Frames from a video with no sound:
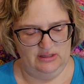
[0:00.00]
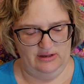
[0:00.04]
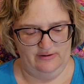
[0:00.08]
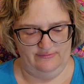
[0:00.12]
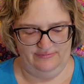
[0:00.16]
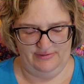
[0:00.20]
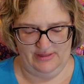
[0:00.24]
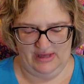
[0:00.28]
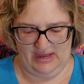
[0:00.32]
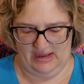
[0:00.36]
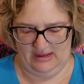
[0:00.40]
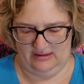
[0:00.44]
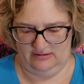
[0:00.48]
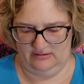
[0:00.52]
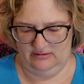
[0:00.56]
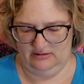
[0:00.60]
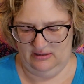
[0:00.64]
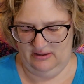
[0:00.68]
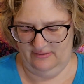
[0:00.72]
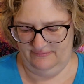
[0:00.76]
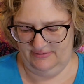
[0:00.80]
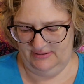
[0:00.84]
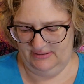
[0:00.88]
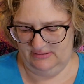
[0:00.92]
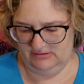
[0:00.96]
love that,
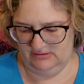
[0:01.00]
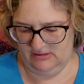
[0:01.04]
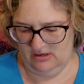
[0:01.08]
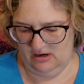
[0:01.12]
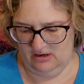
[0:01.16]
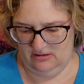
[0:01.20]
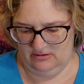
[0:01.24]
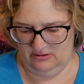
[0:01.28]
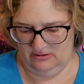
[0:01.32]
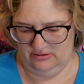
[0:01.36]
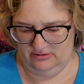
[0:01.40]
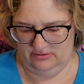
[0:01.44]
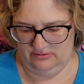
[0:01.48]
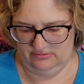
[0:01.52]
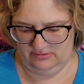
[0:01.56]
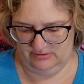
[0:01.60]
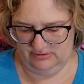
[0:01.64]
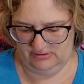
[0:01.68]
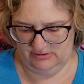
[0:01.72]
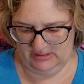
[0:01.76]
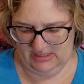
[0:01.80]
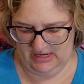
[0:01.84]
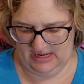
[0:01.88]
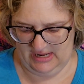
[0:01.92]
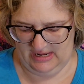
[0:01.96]
love these
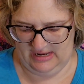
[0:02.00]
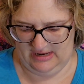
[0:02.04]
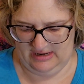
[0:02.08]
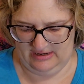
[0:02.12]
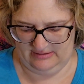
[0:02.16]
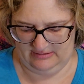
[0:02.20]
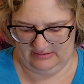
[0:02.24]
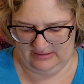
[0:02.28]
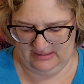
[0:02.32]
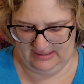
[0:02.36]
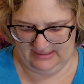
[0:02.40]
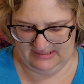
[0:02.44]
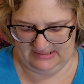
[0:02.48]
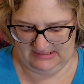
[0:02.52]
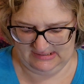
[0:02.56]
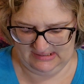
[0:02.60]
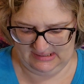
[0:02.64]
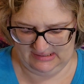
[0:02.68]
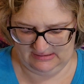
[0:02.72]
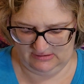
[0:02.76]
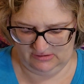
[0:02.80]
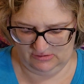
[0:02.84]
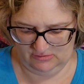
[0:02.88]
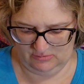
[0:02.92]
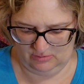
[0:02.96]
colors, and I
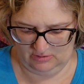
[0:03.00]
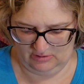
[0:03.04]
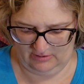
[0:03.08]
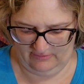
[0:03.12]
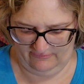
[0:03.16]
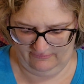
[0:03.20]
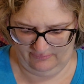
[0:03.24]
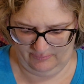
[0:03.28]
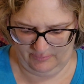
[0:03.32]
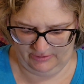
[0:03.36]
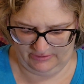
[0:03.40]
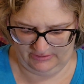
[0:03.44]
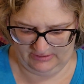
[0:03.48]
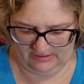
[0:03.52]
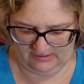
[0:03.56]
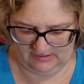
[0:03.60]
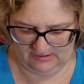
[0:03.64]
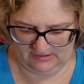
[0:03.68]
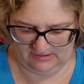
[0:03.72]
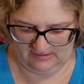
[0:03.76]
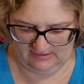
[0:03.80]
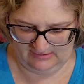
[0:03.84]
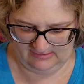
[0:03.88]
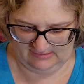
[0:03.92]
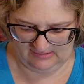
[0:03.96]
did sort of put this
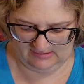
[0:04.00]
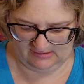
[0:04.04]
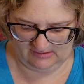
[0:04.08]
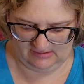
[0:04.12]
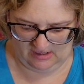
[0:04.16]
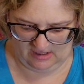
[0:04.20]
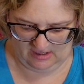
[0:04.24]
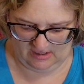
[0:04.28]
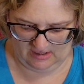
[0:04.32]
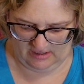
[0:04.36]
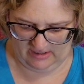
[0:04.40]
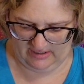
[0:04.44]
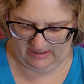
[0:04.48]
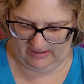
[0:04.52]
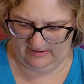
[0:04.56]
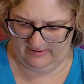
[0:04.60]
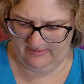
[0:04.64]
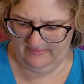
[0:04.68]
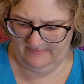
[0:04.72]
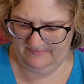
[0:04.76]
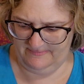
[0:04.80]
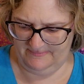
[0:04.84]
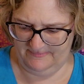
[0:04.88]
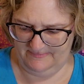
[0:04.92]
to the side.